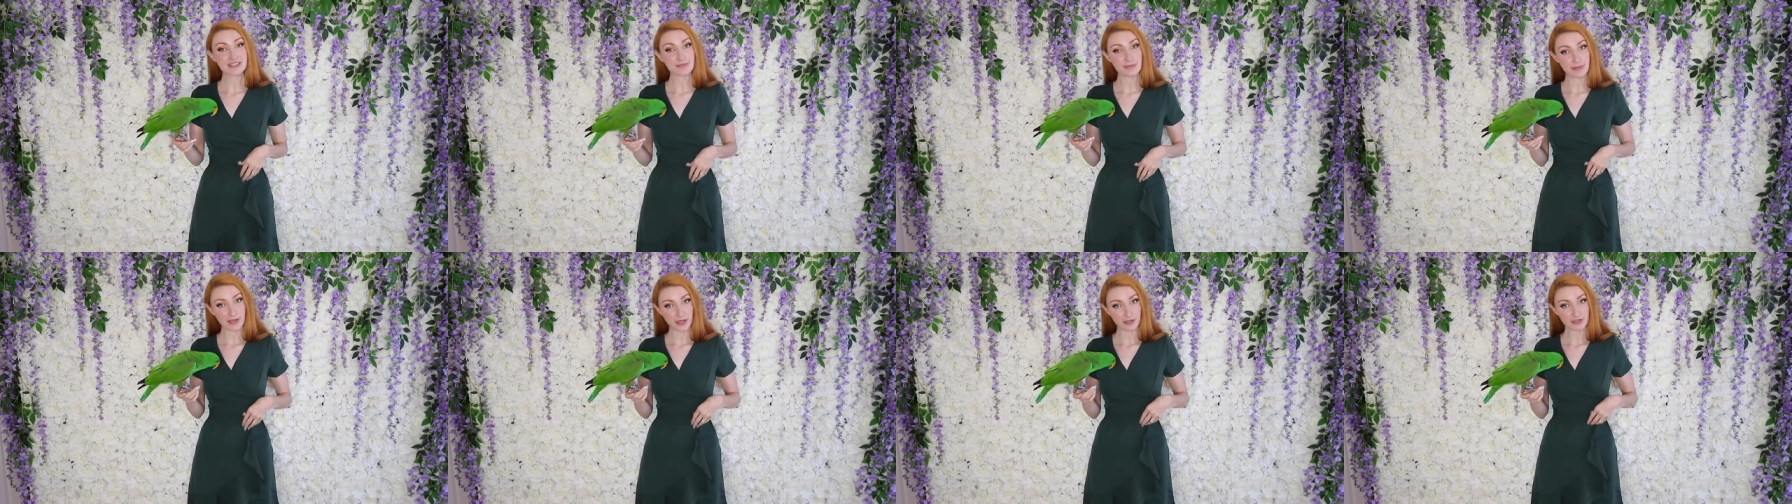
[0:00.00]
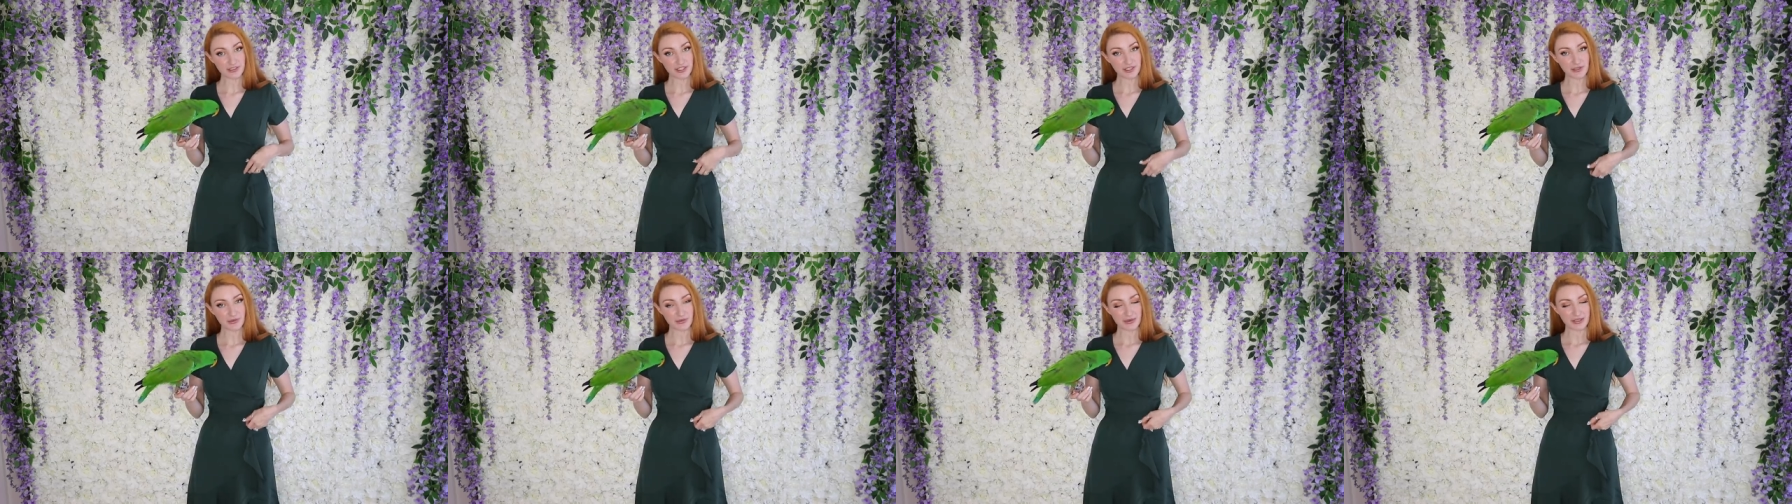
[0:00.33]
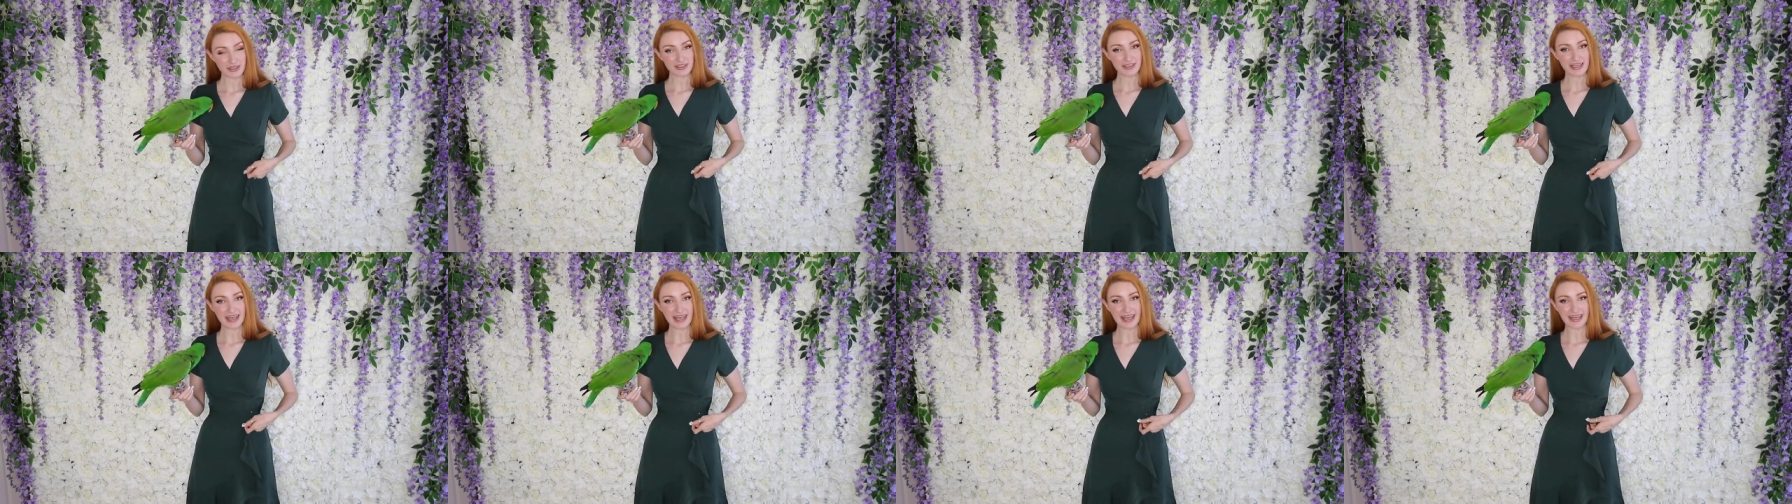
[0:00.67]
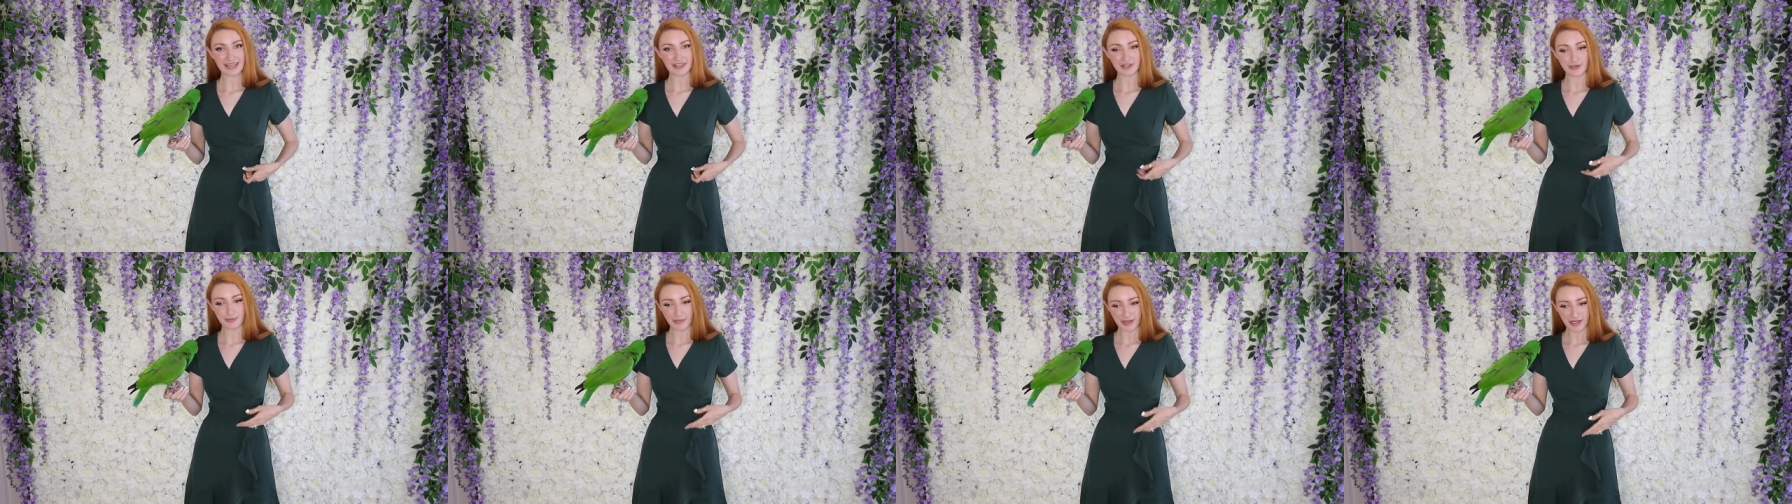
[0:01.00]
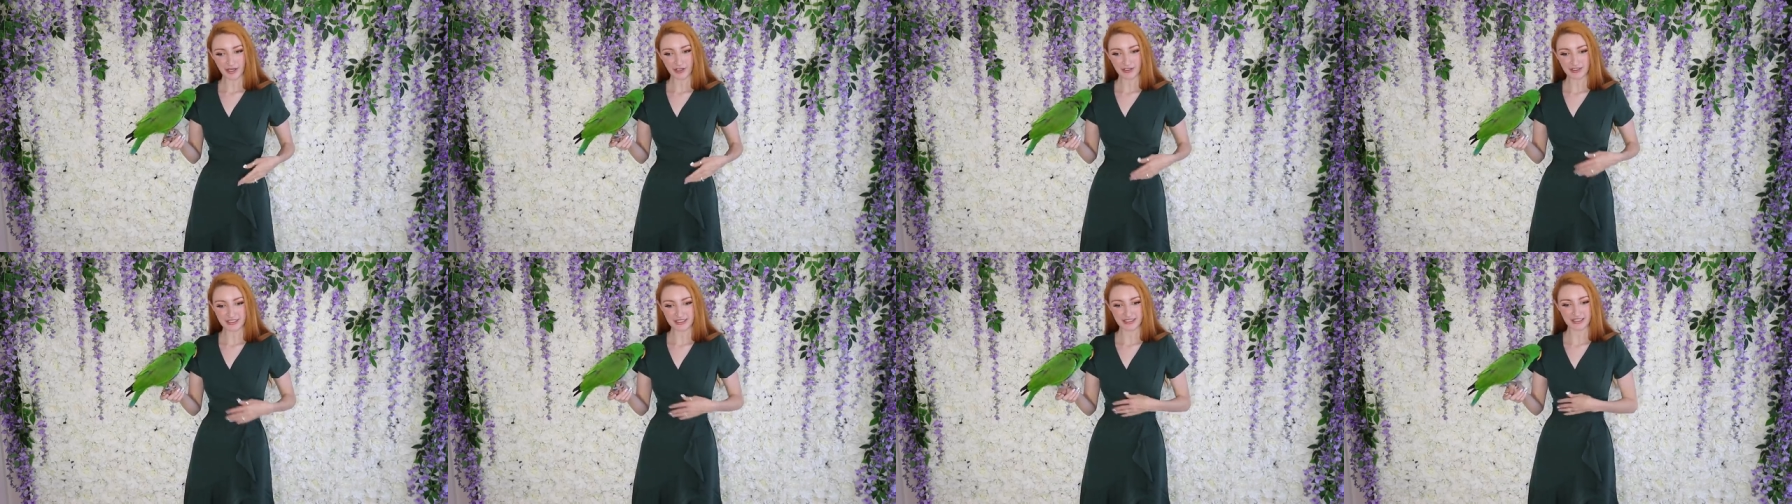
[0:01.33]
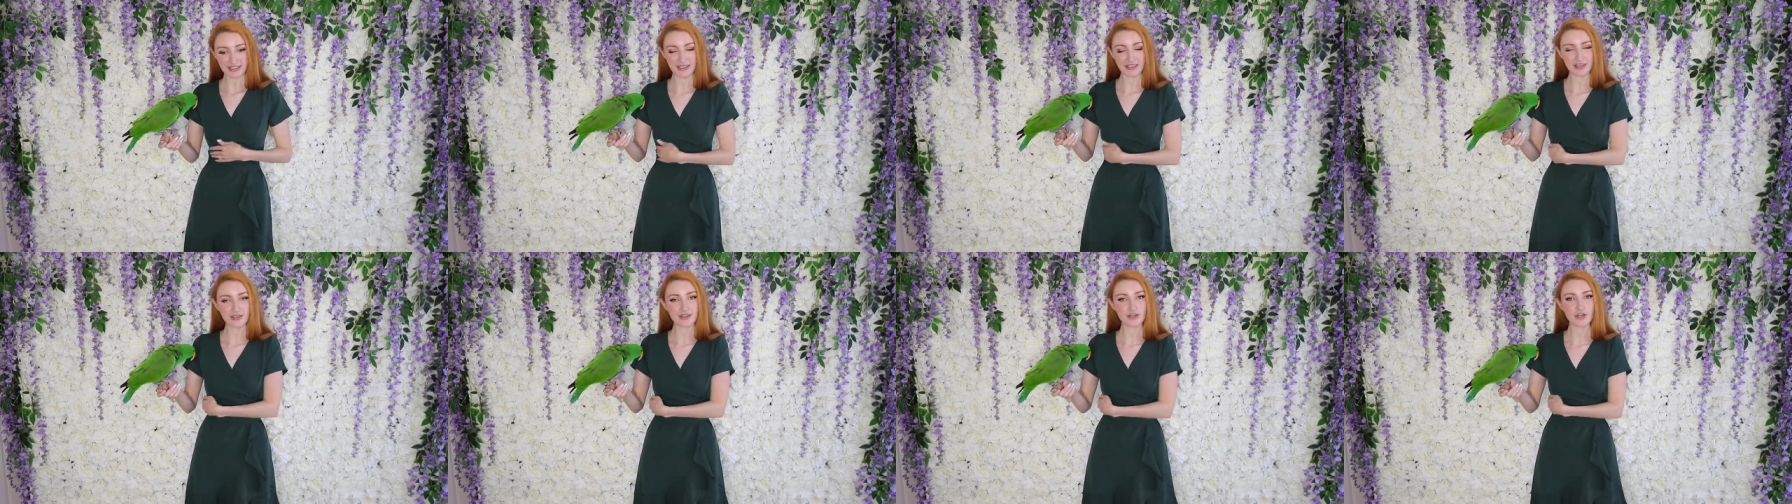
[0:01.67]
has a belt with it, and the belt,
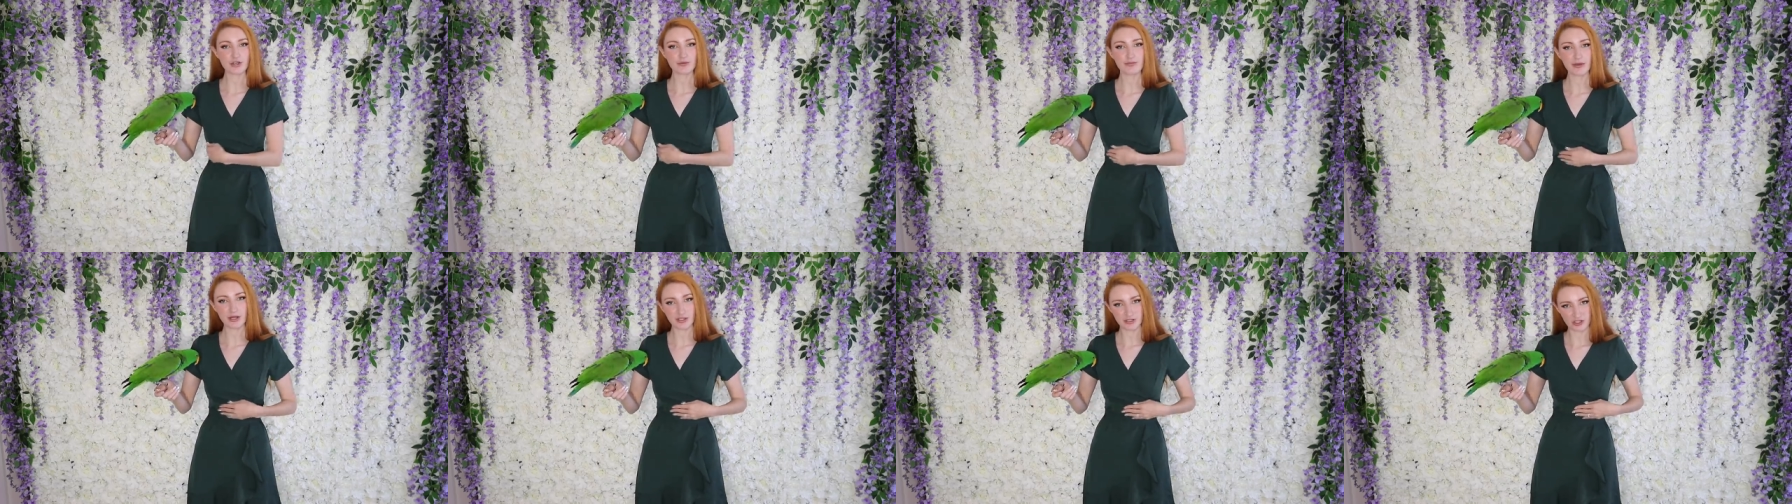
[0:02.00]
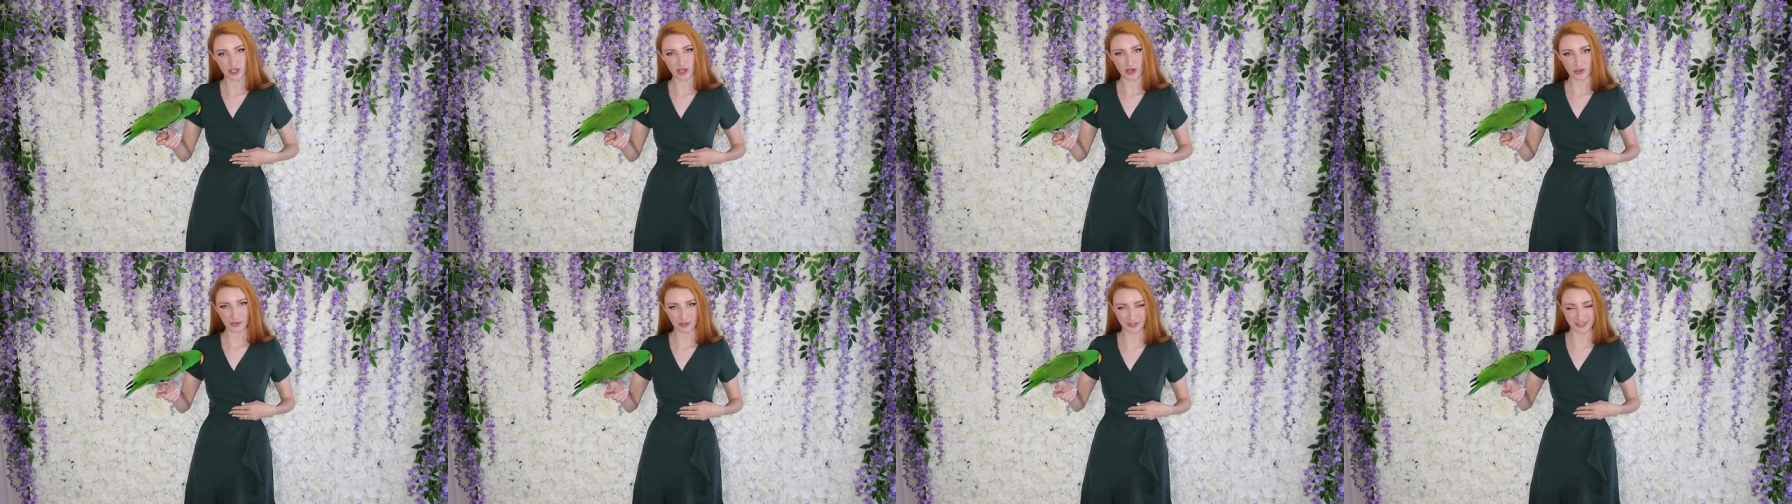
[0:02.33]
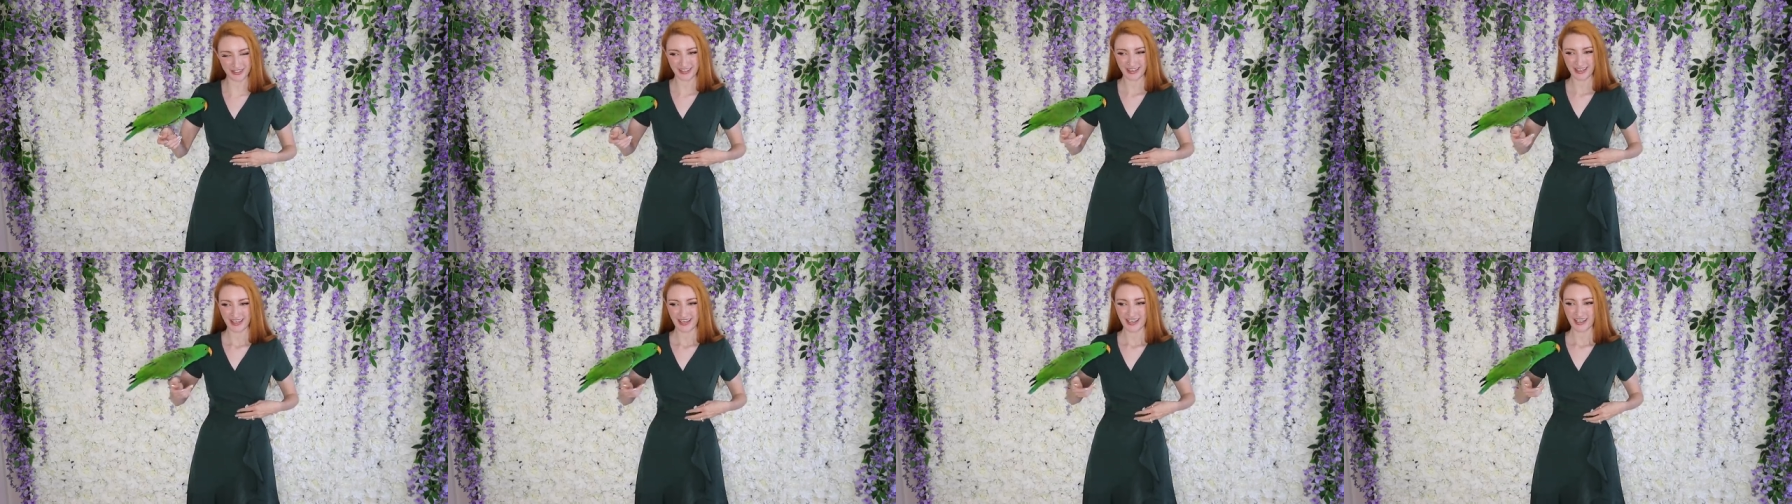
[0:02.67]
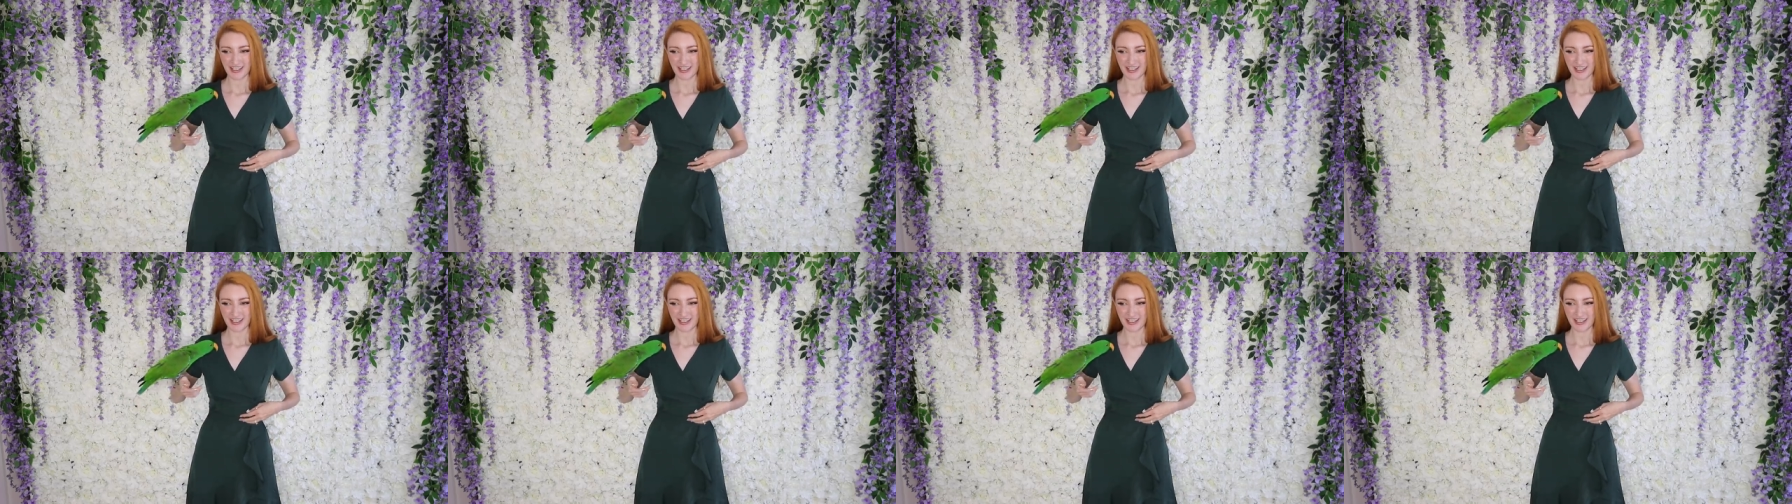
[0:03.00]
there are no belt holes.